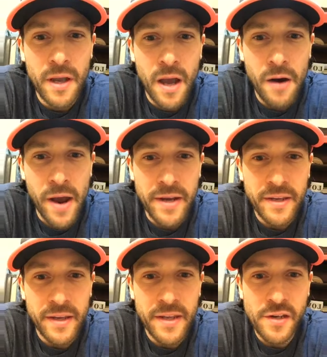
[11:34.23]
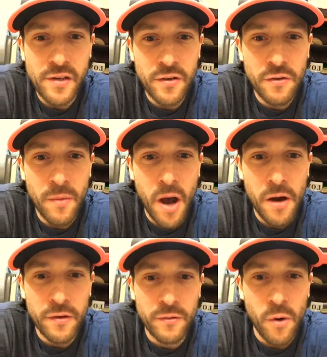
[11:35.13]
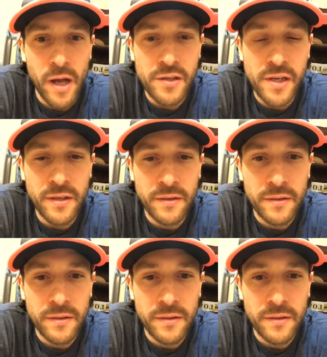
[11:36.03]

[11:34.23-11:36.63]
All right, Ganesh Kumar is watching.